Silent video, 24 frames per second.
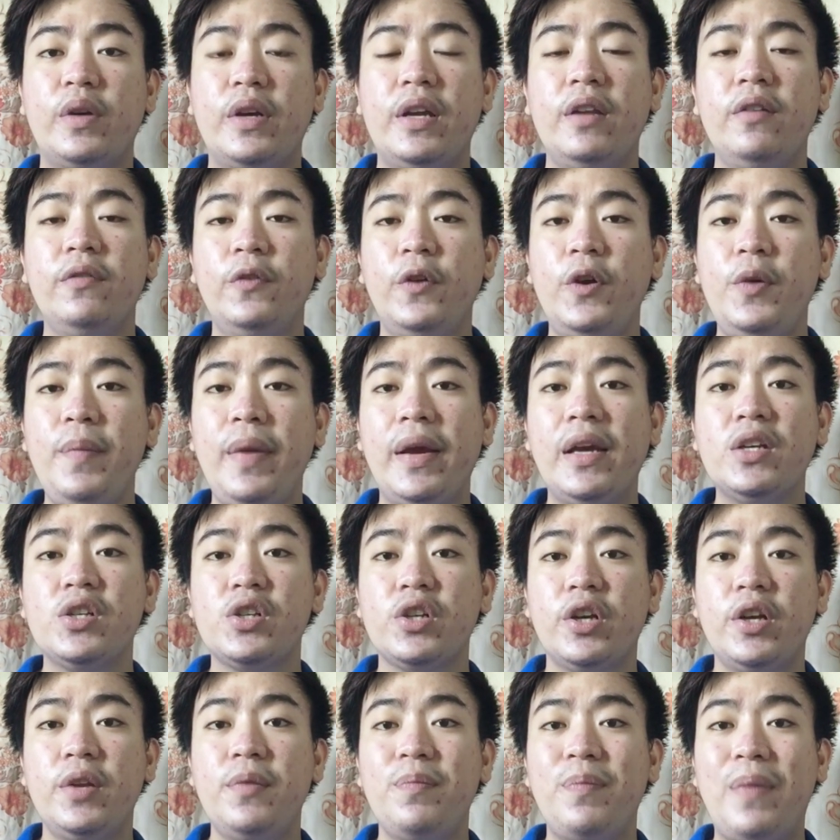
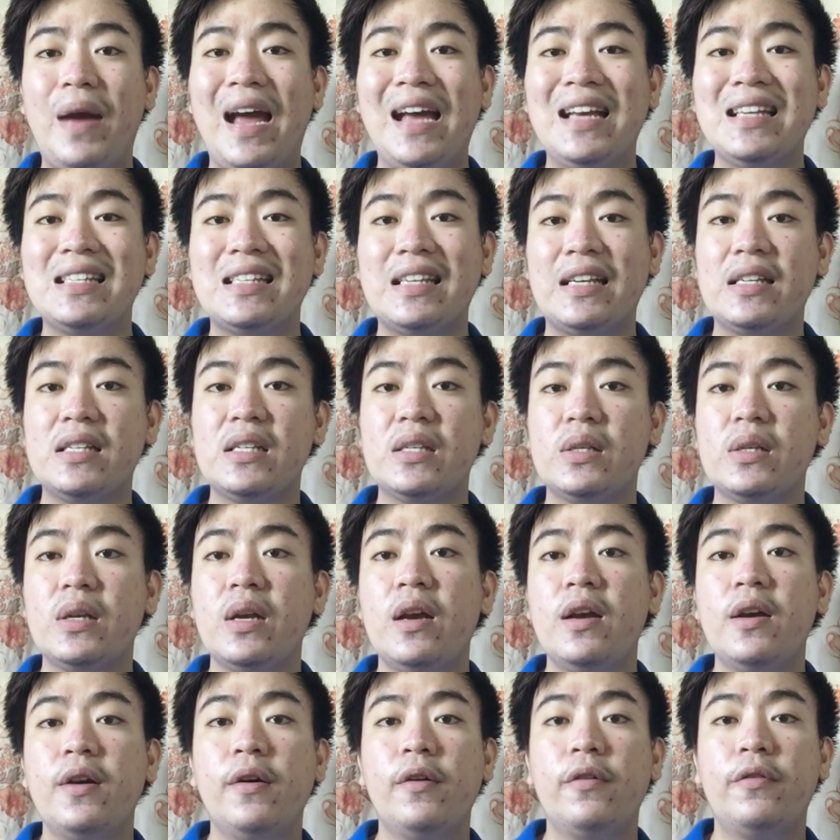Information passes
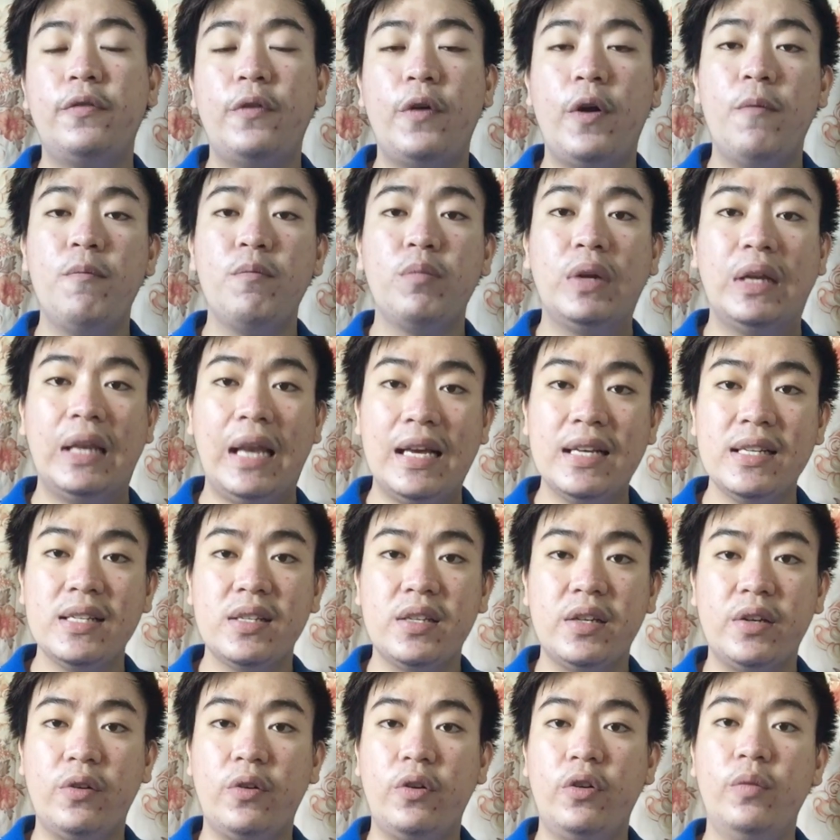from
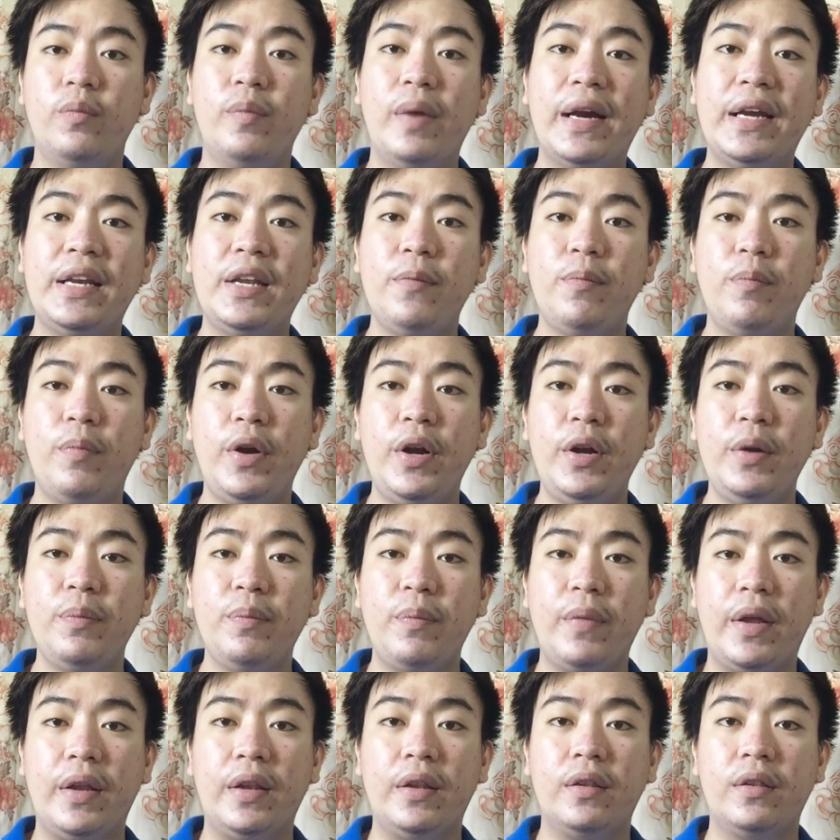cluster or by
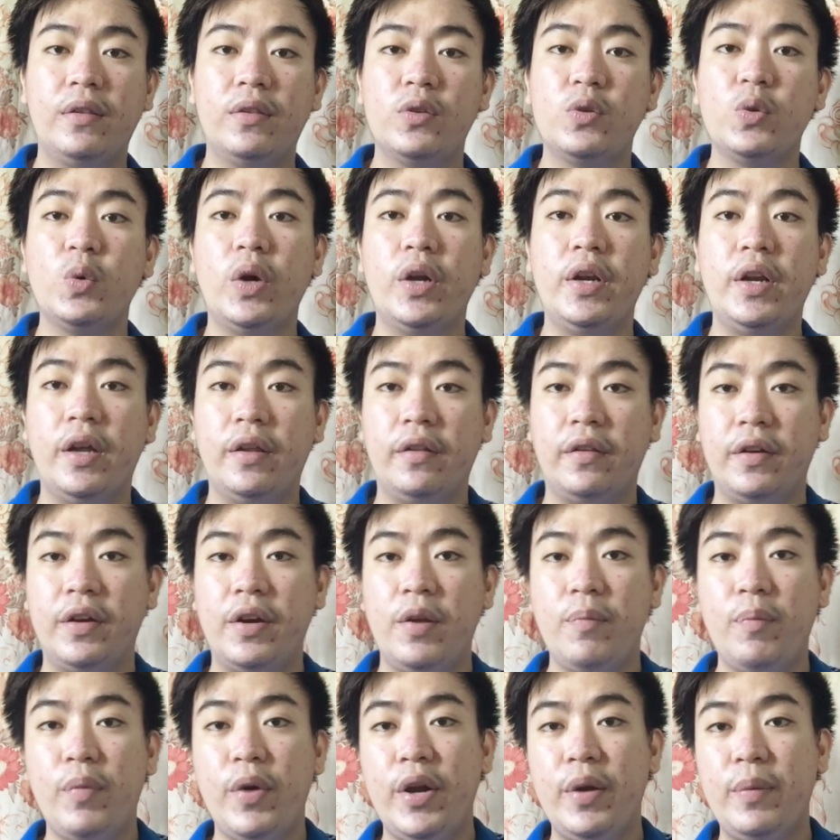department to another
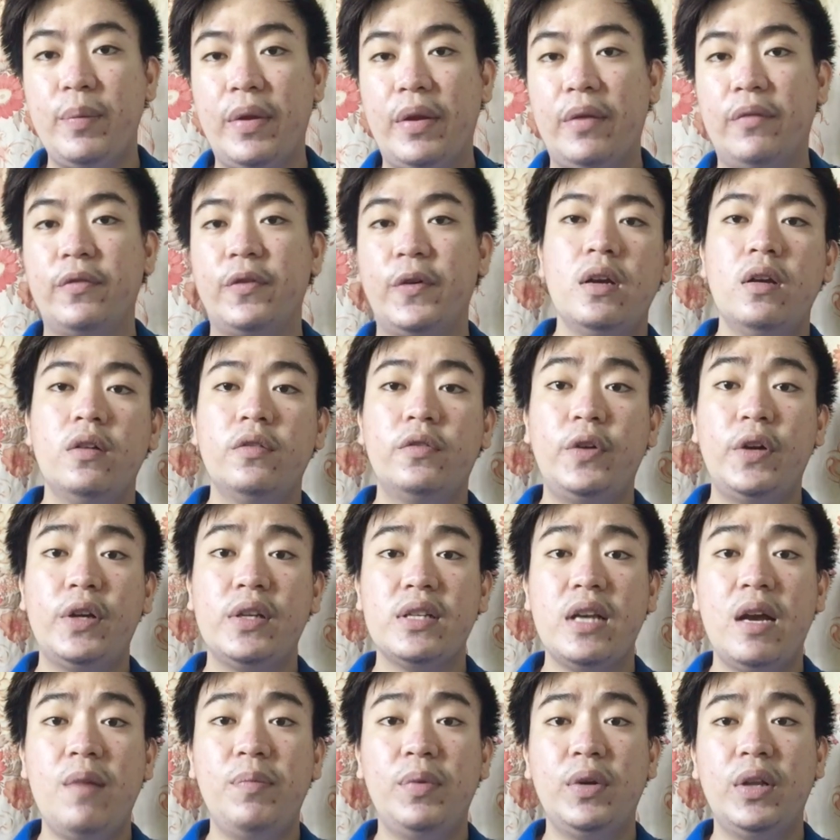department. For
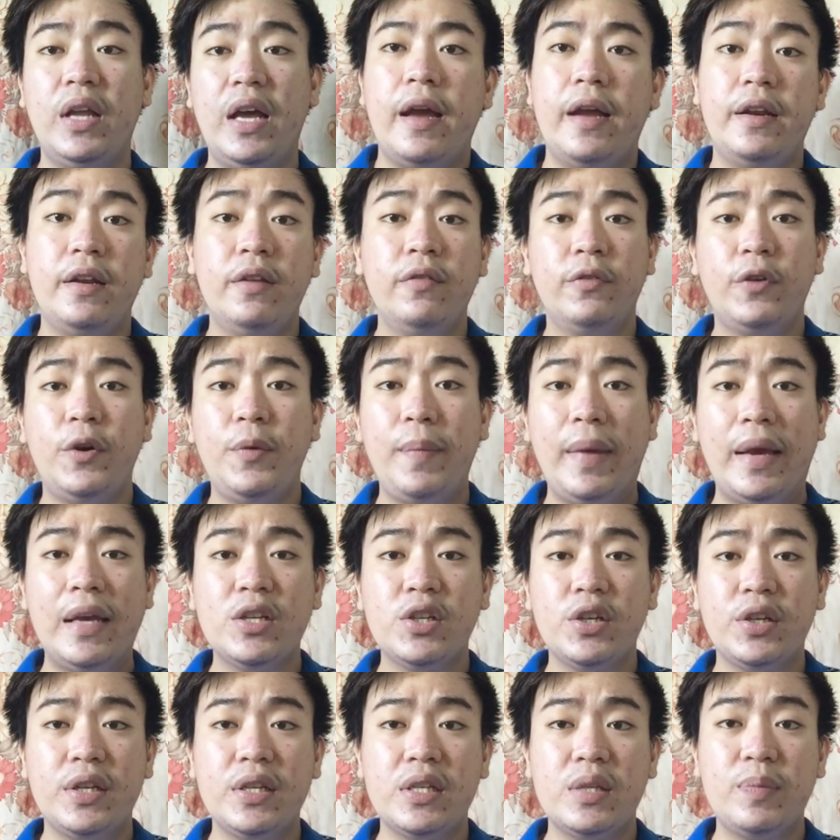example, an
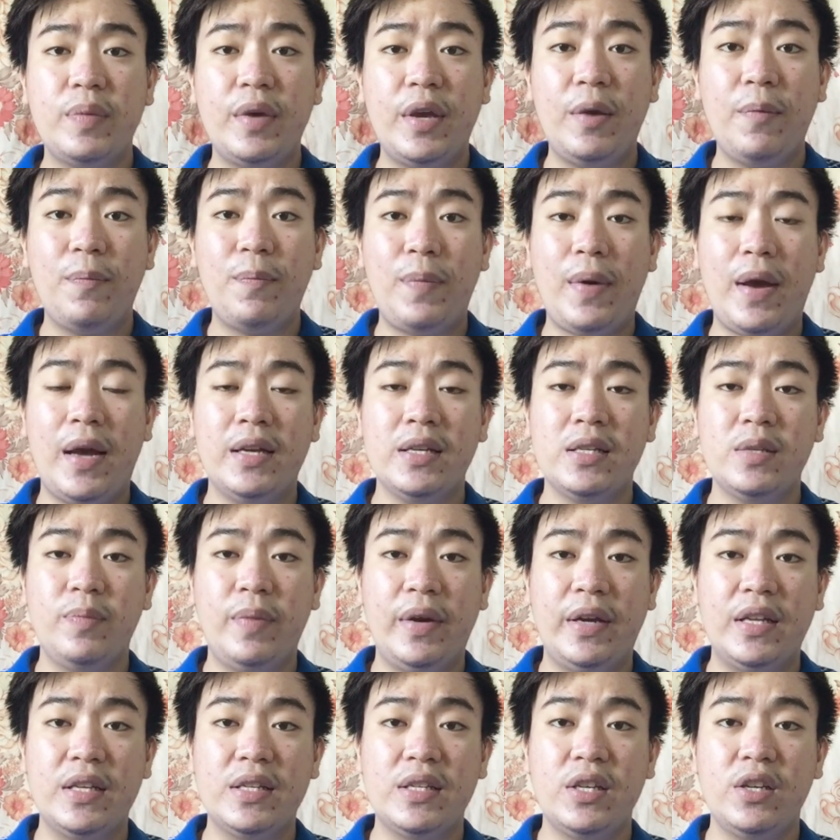information is being passed
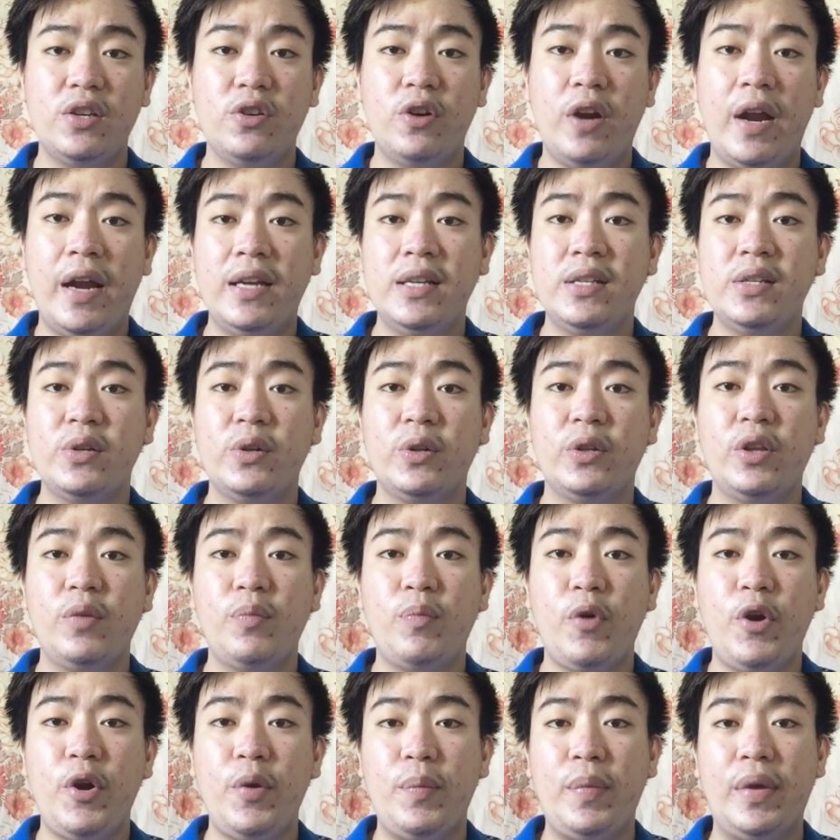by the senior high school
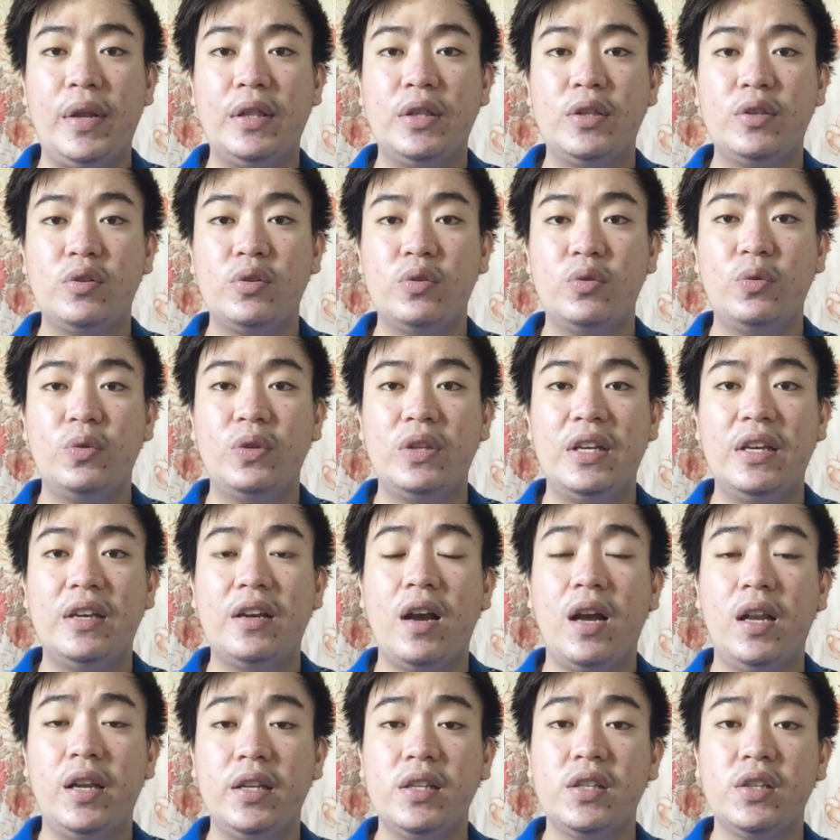department to the
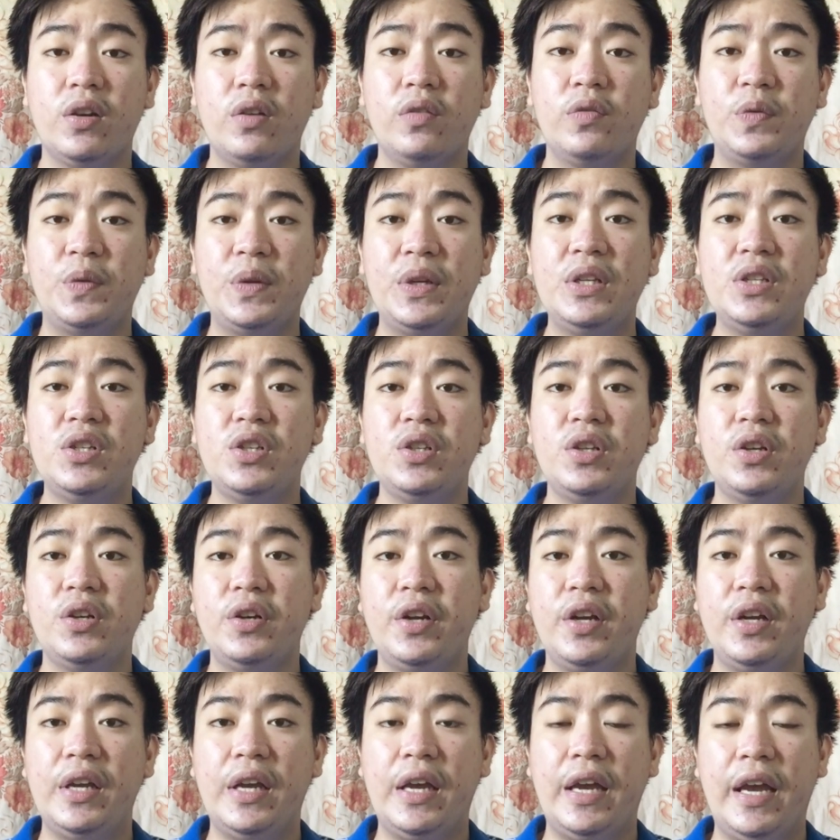College of
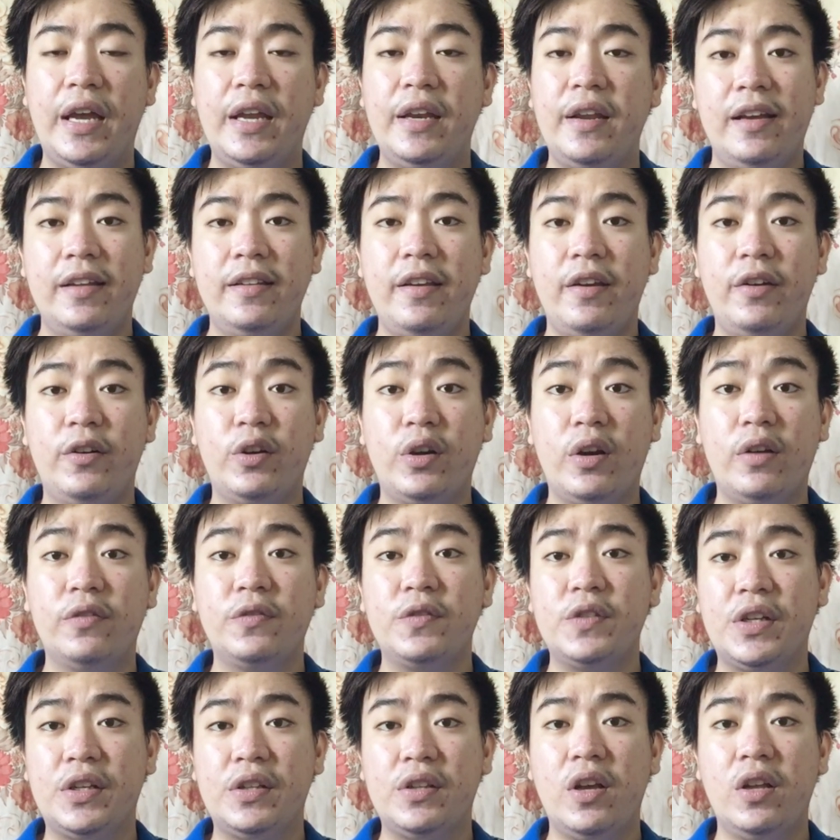Engineering and
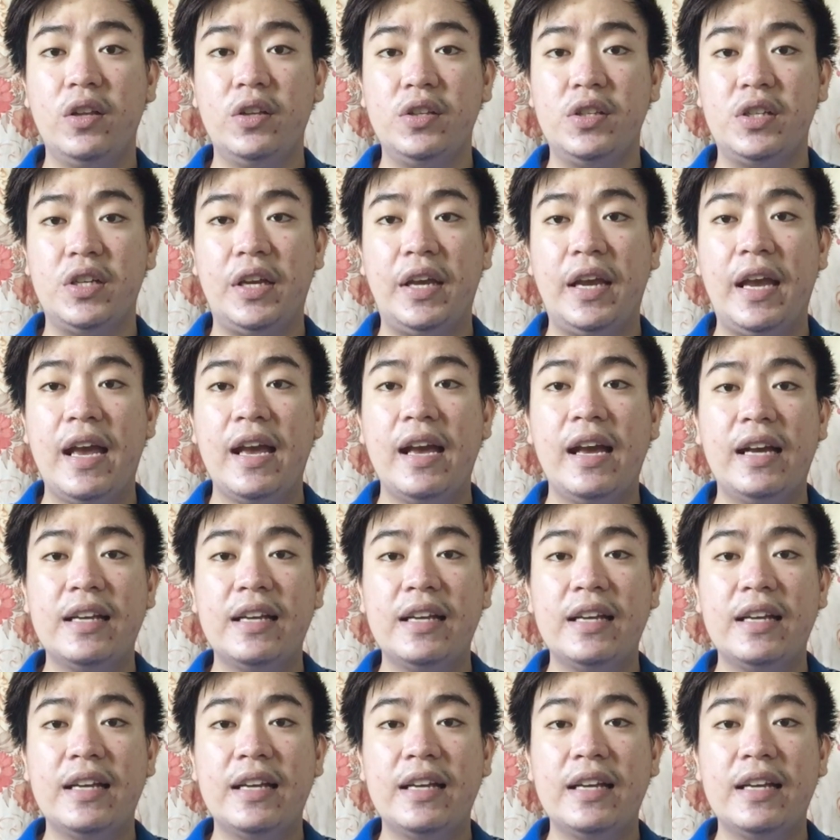Aircraft Technology.